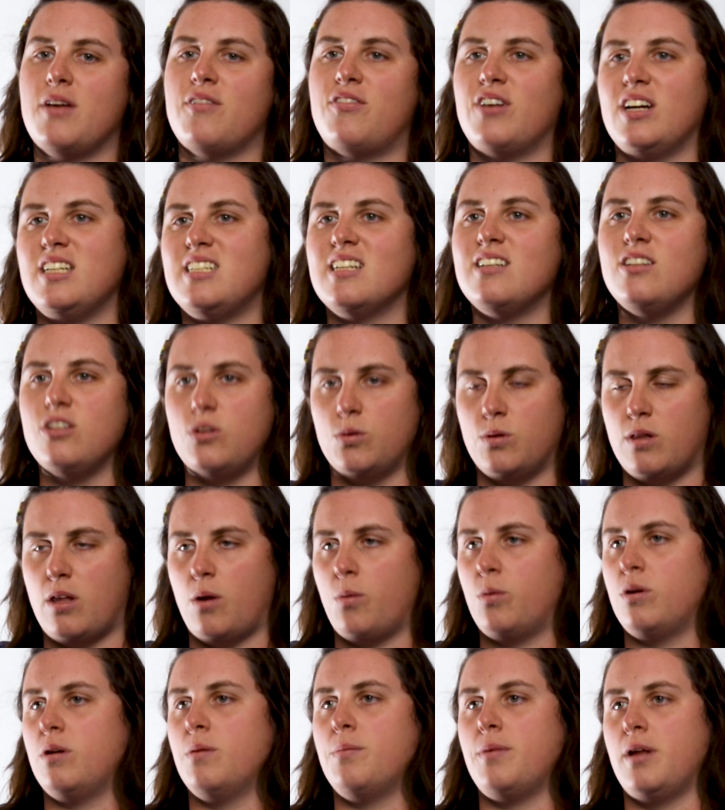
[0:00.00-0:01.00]
I didn't do it, they
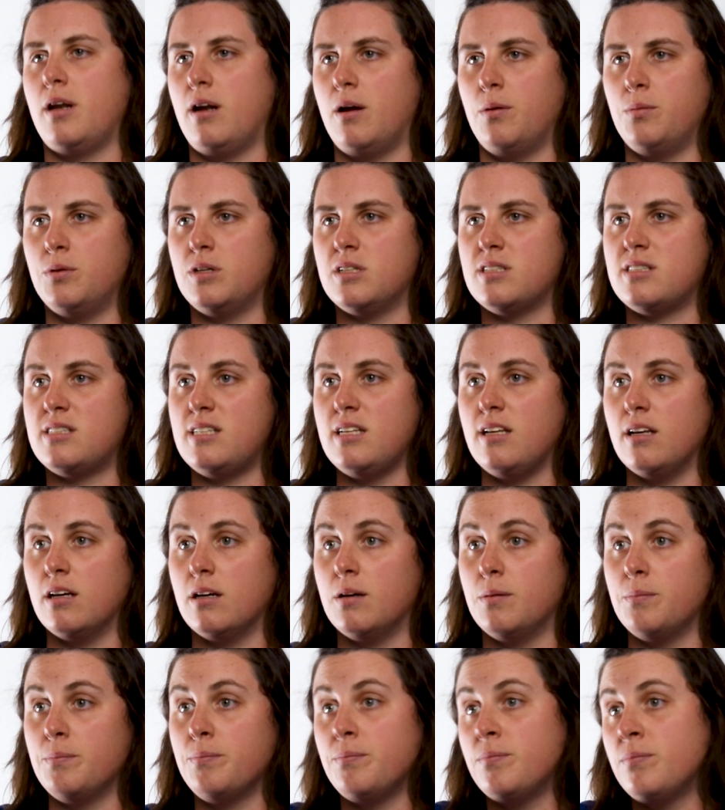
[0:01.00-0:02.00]
wouldn't have been able to see
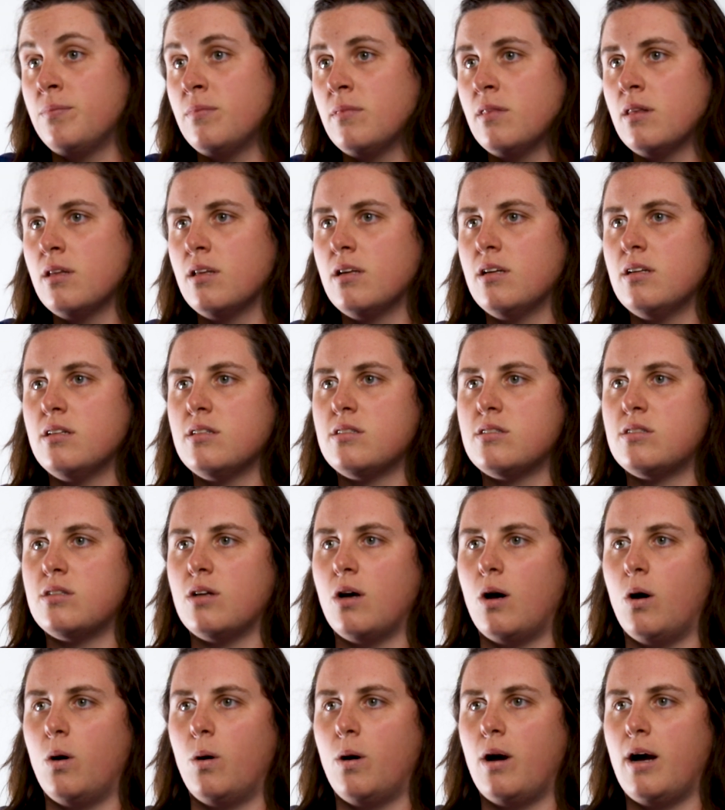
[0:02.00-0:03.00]
him.
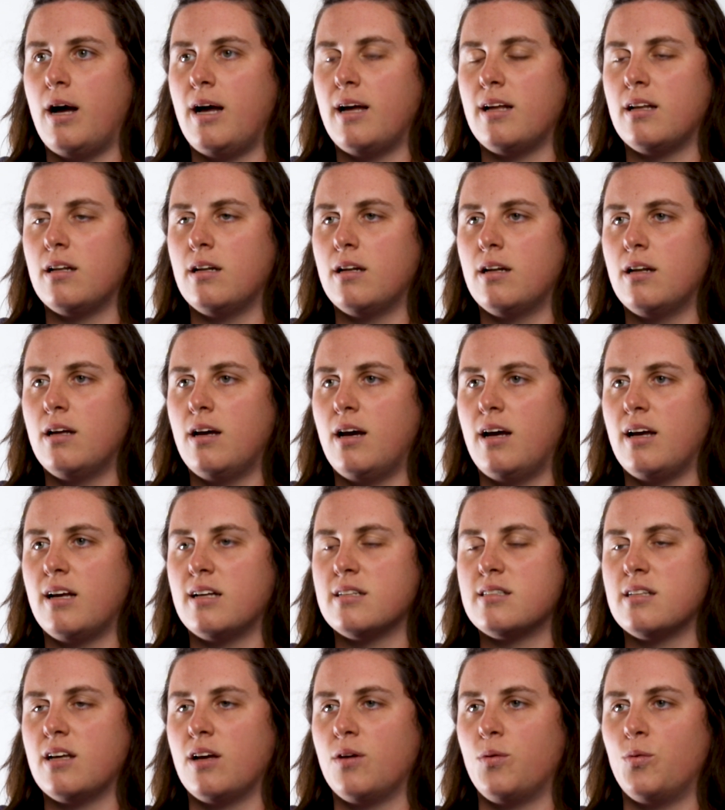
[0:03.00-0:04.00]
So I
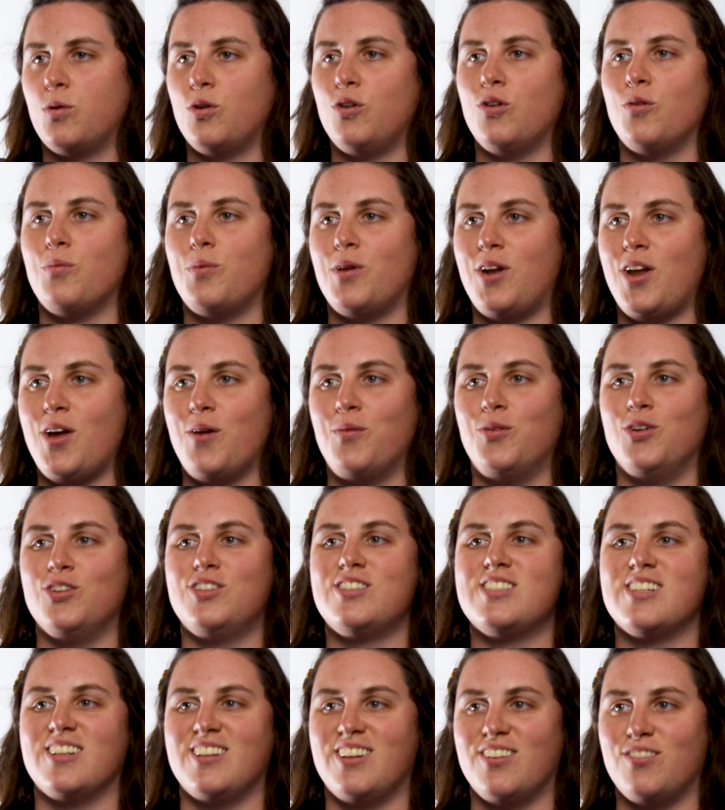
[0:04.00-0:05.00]
guess I wouldn't have been able
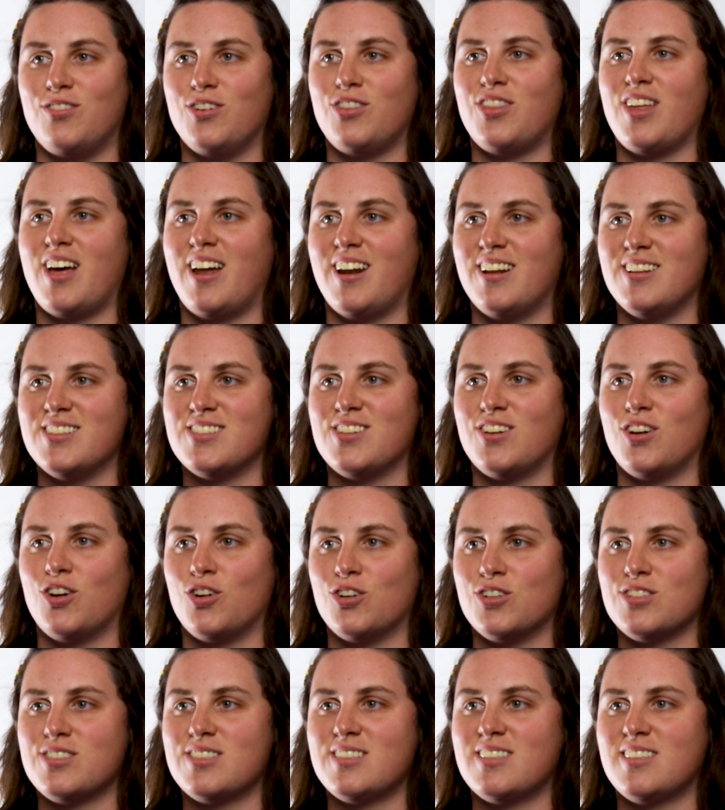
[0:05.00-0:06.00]
to live with that as a
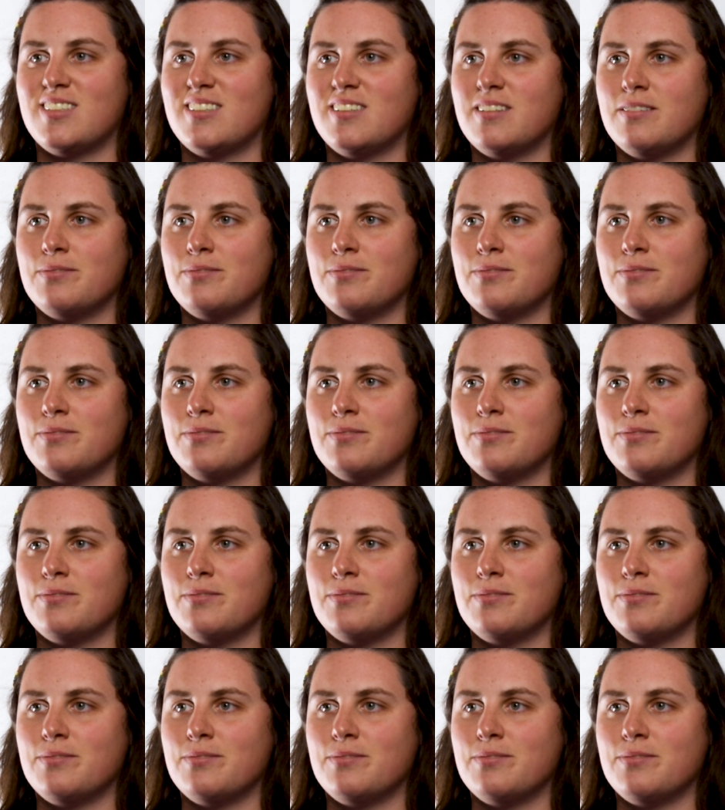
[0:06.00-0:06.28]
nurse.